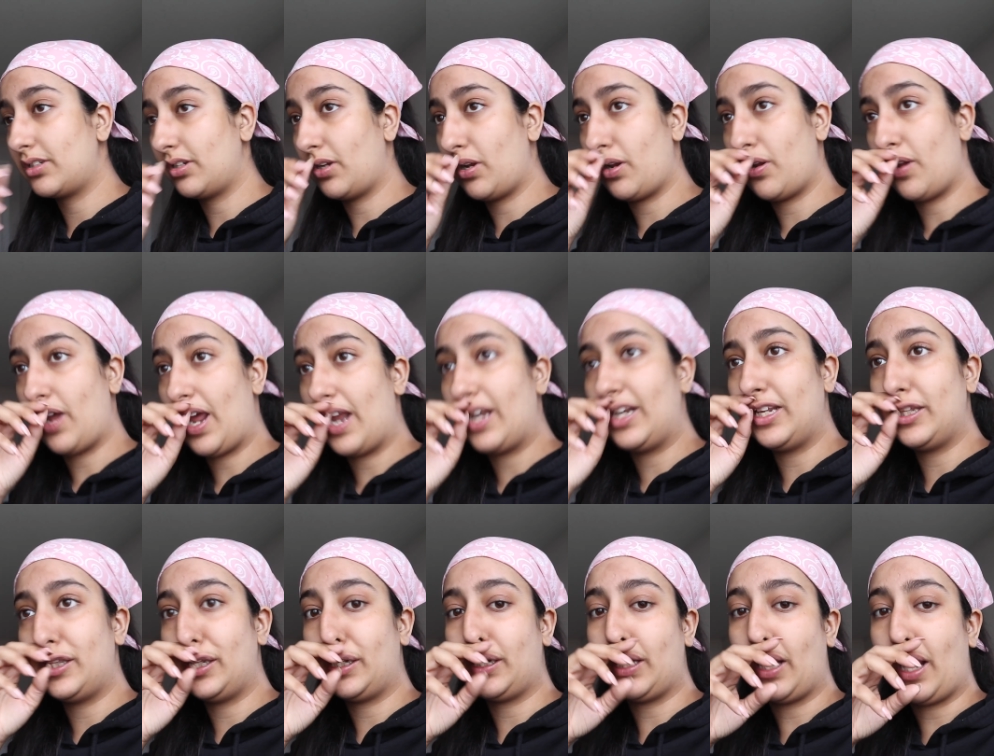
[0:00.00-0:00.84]
So
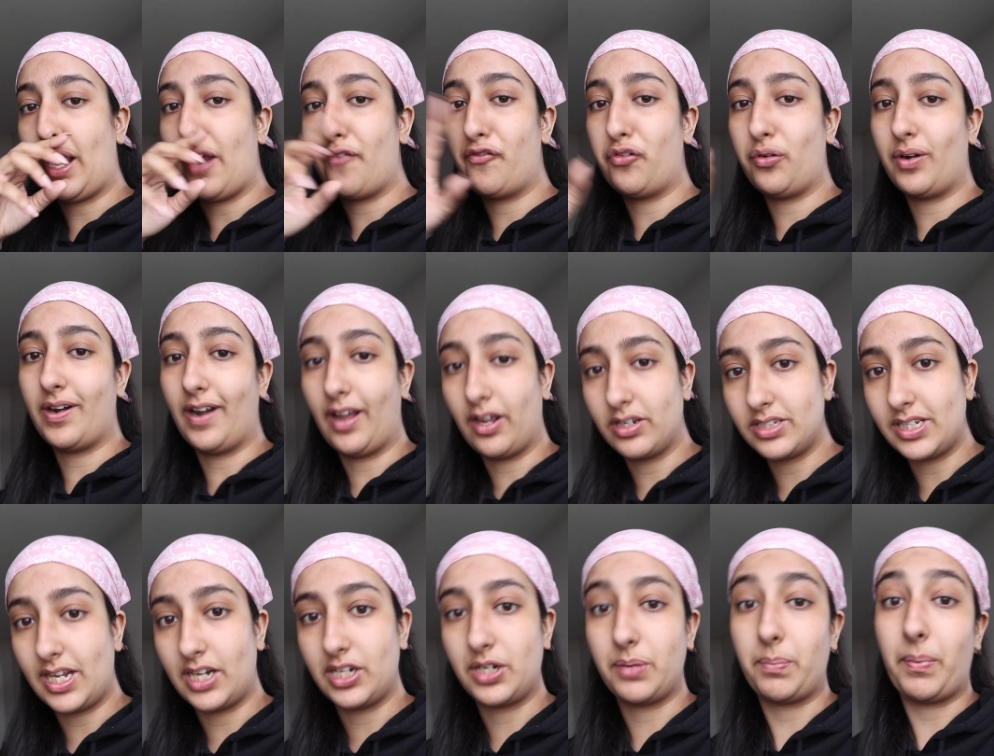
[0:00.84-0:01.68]
anything that everyone else
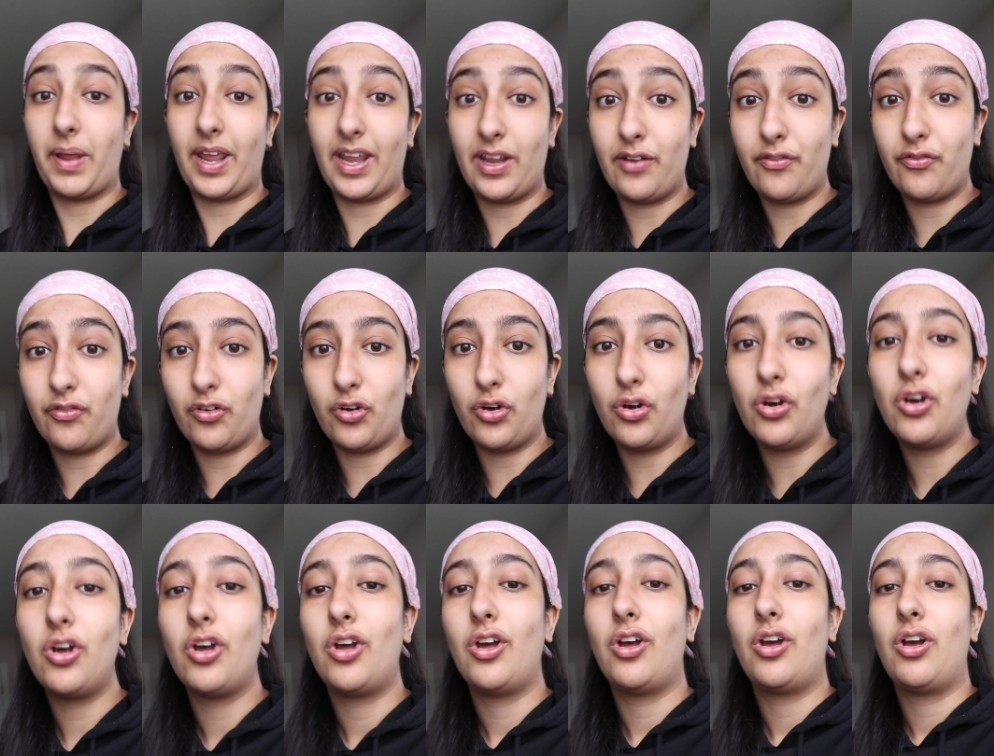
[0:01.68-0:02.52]
had to pay
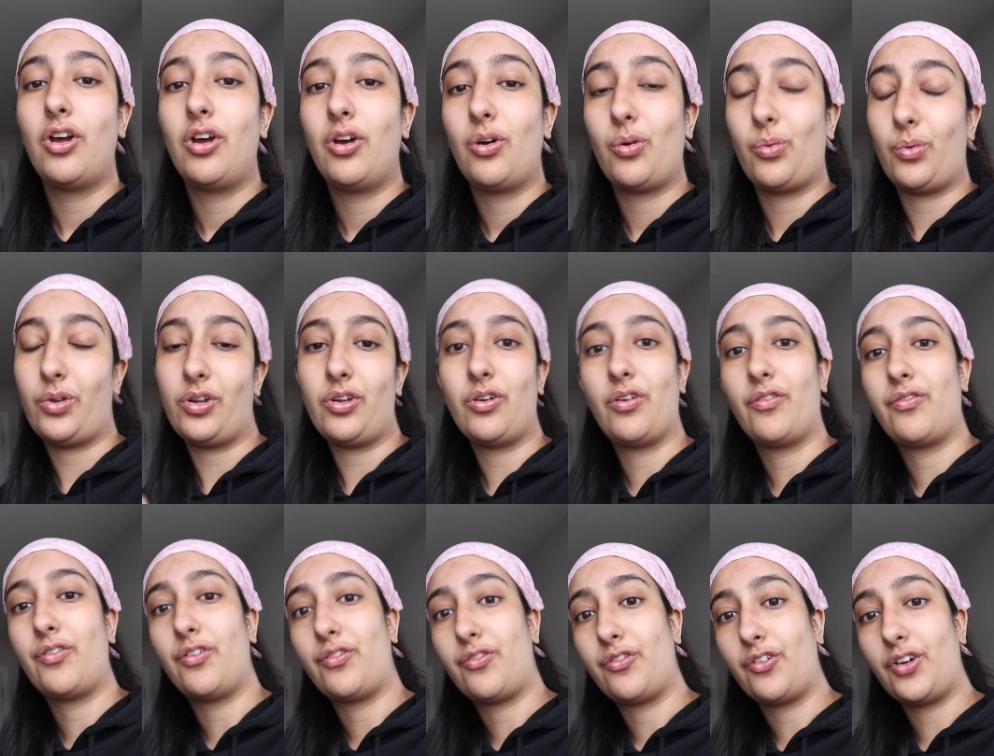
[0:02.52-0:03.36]
for, we got
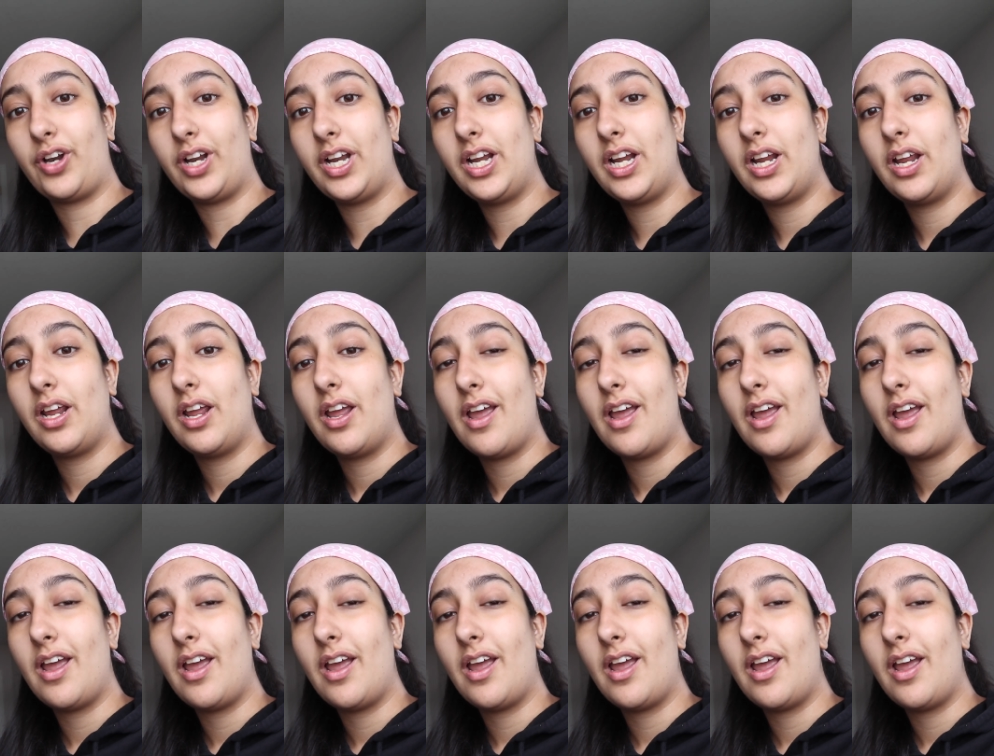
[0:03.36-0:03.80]
for free.